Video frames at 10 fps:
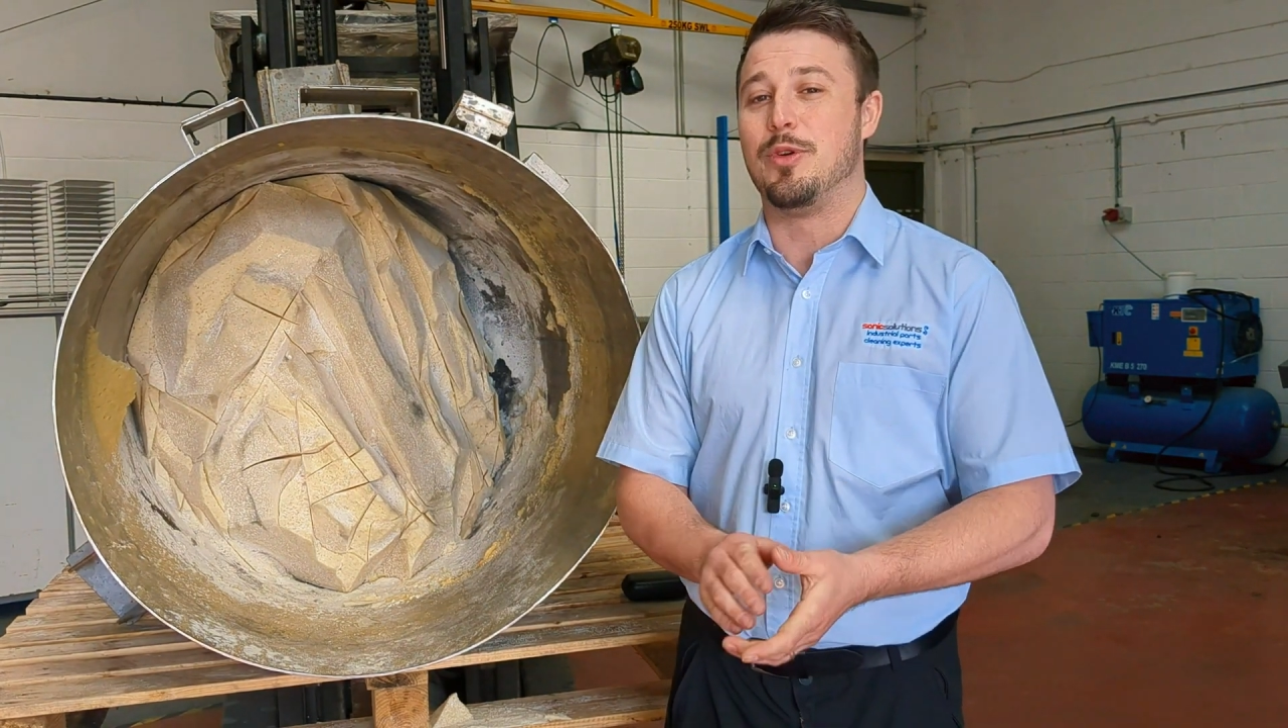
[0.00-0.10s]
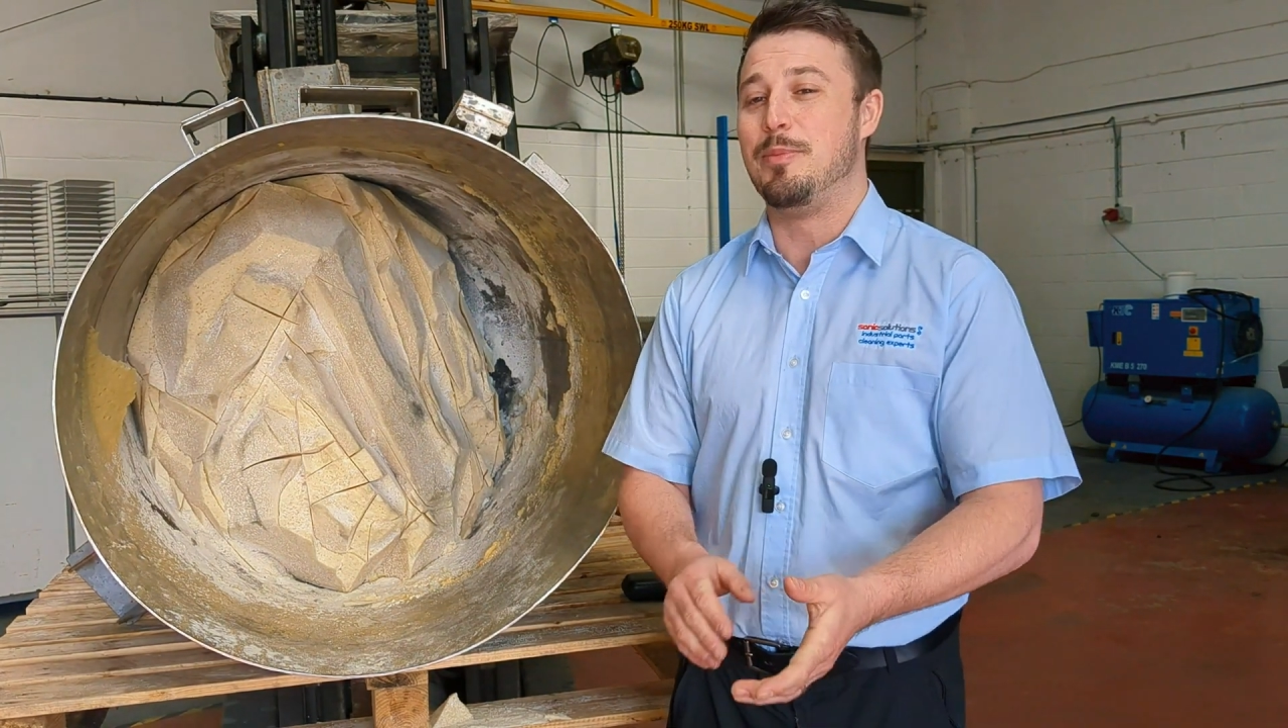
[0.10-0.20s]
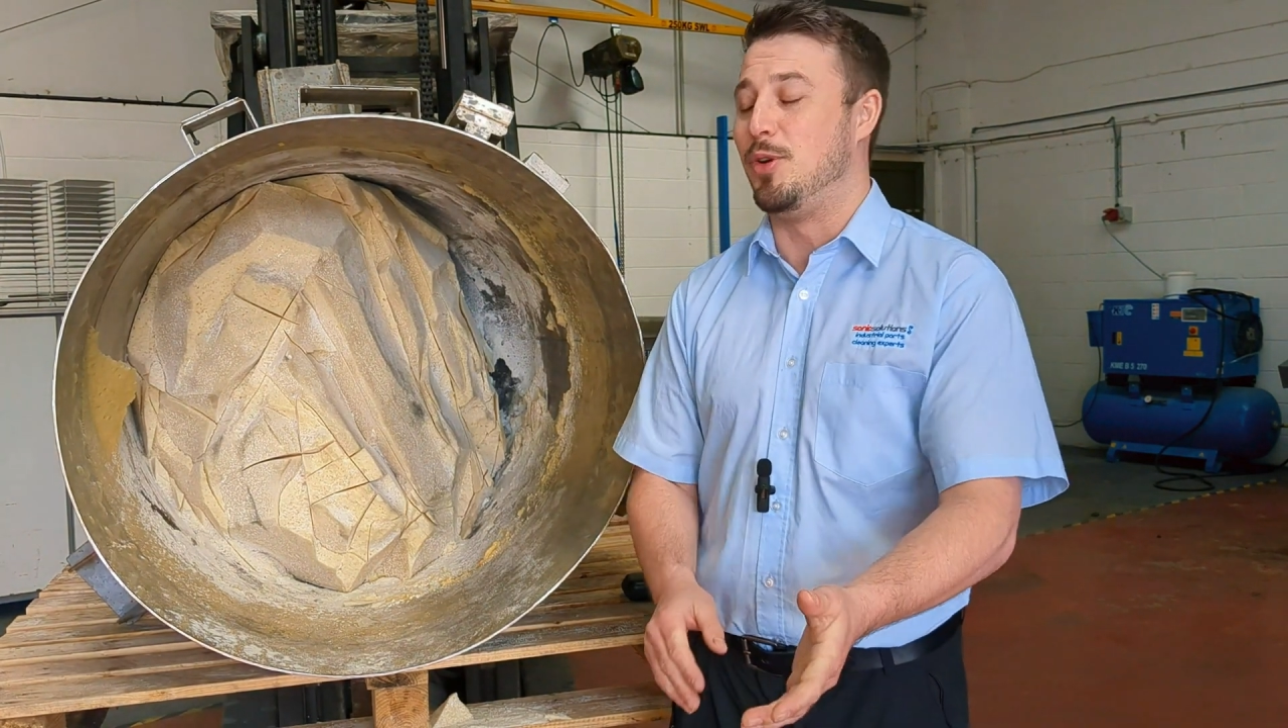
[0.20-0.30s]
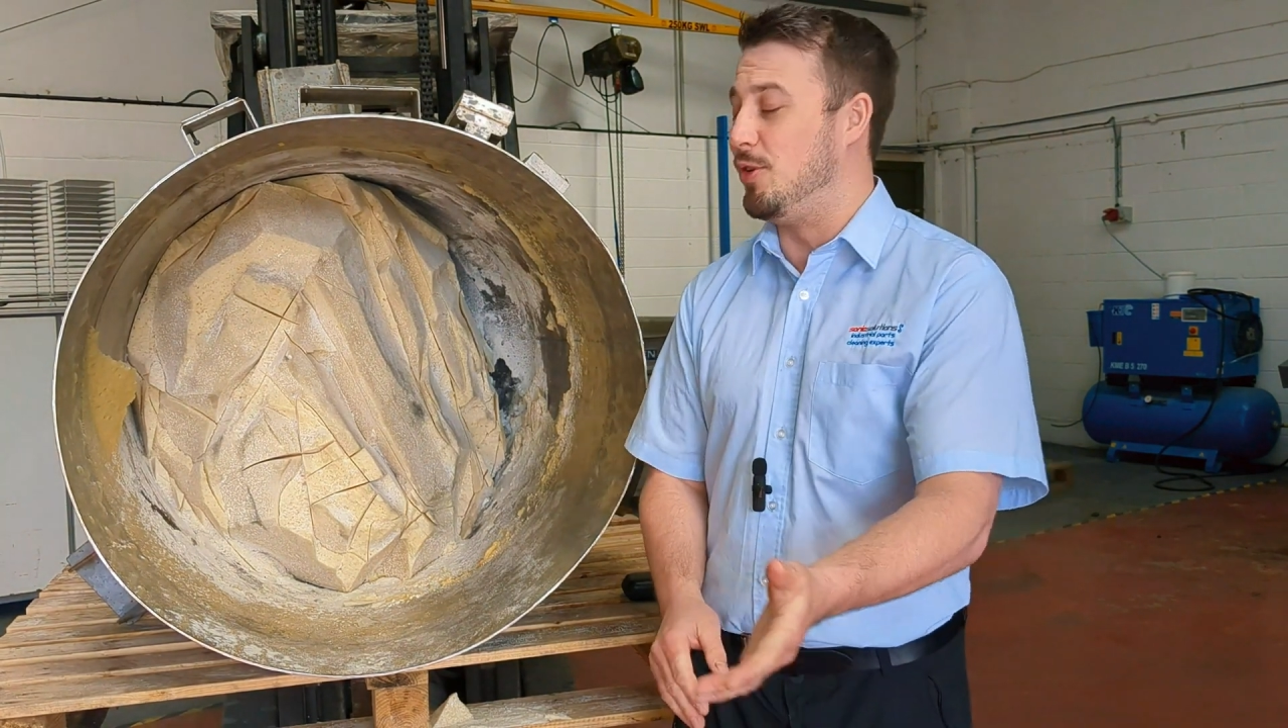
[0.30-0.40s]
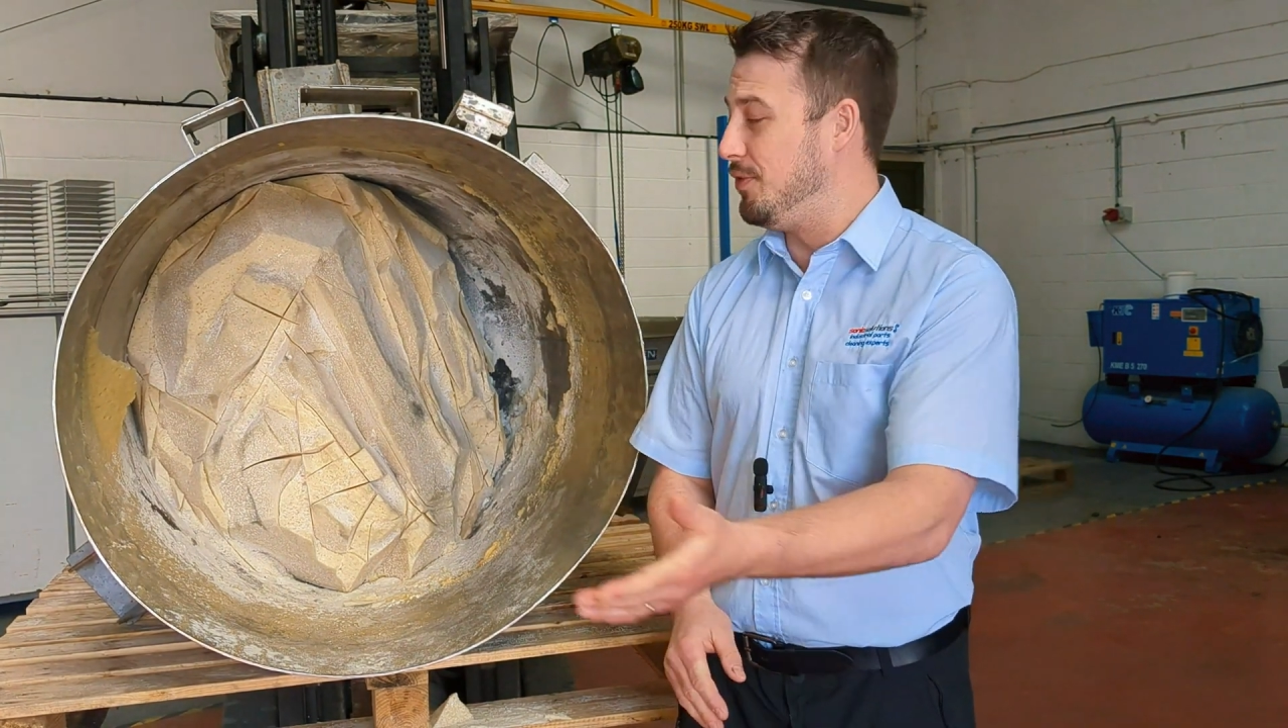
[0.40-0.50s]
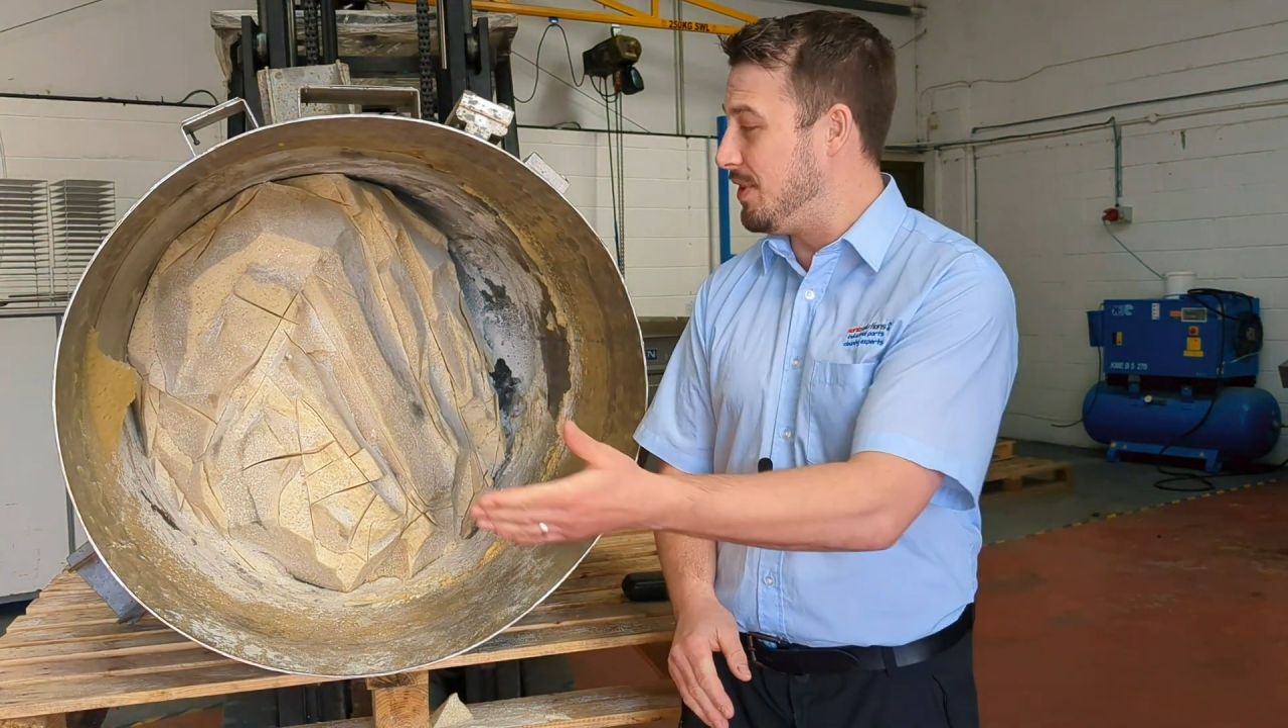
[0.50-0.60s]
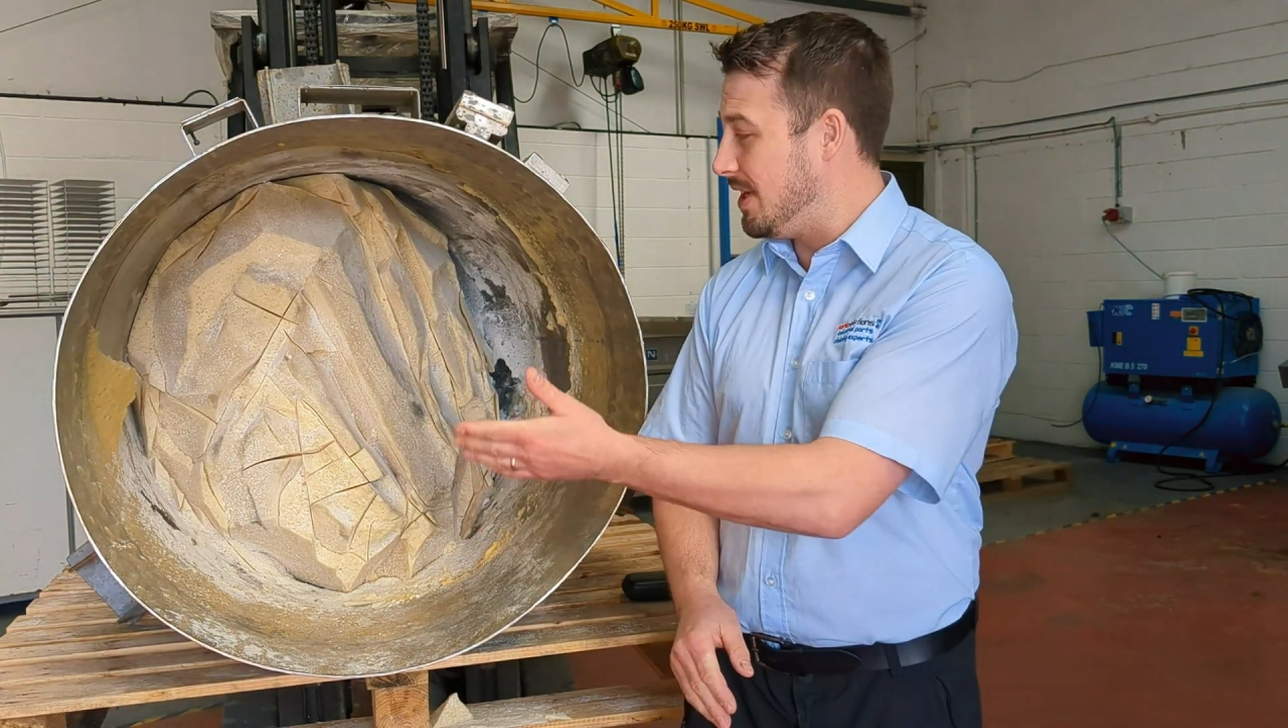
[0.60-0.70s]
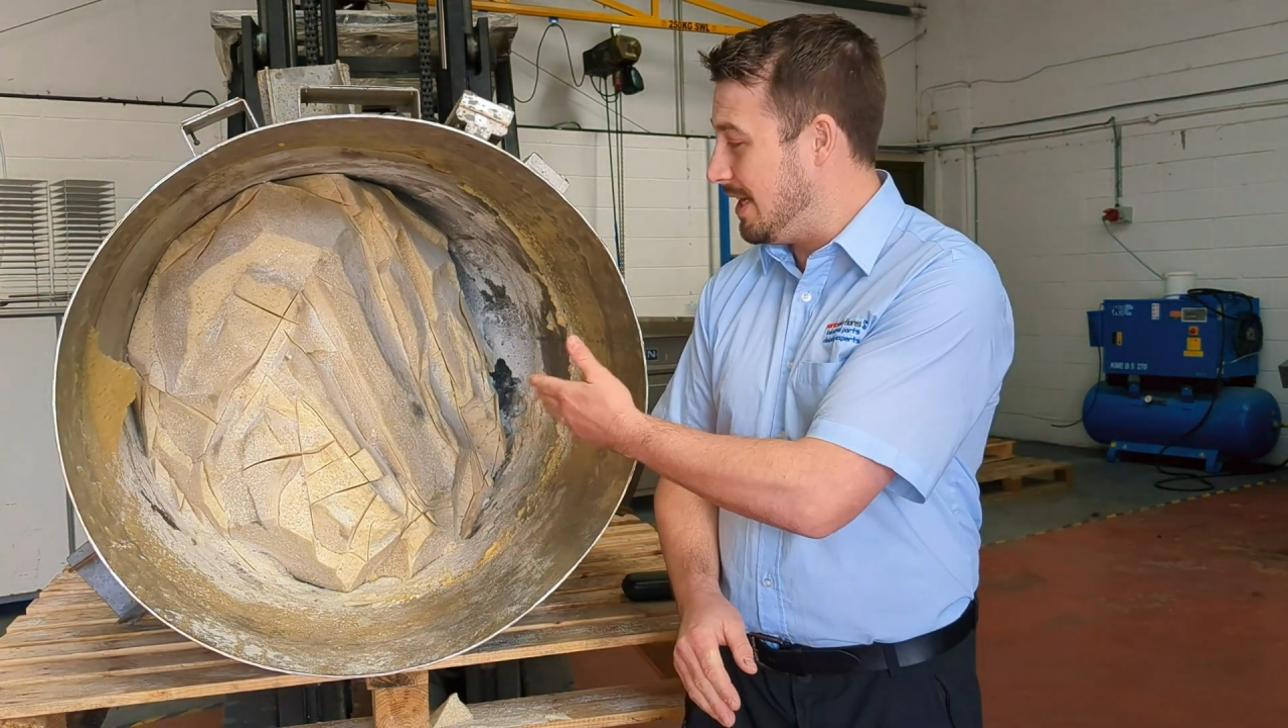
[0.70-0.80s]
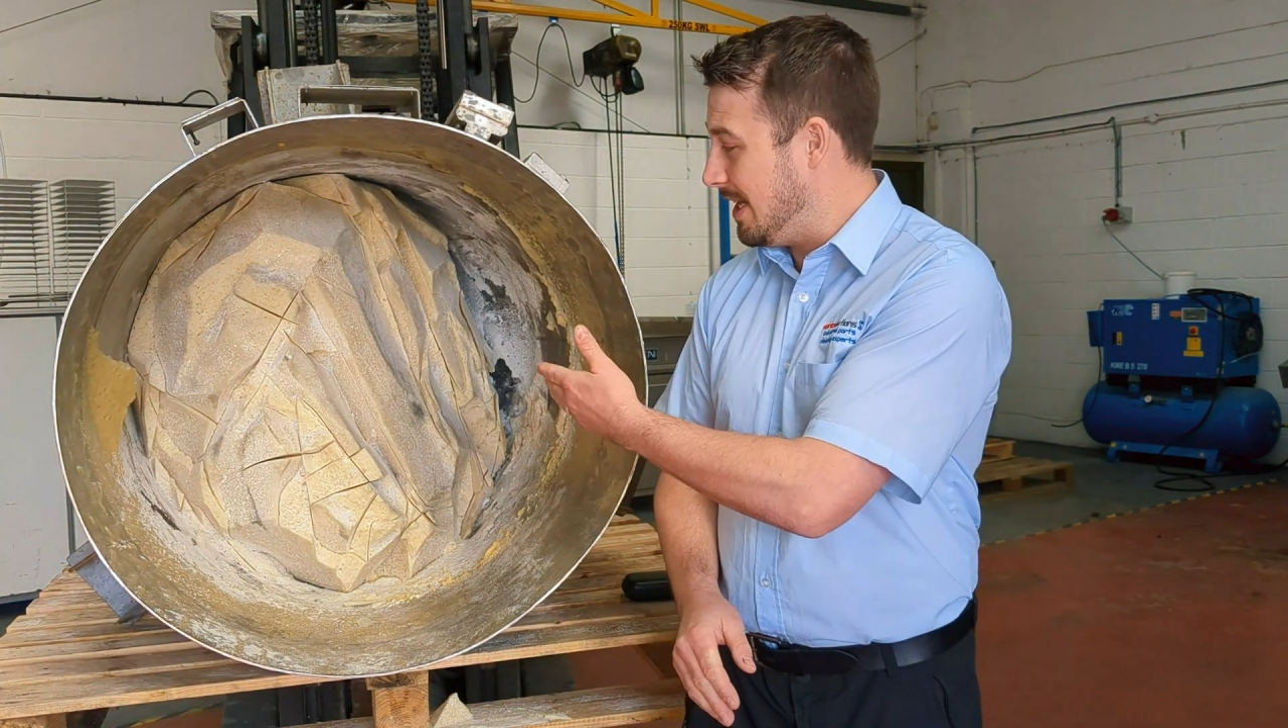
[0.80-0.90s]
removed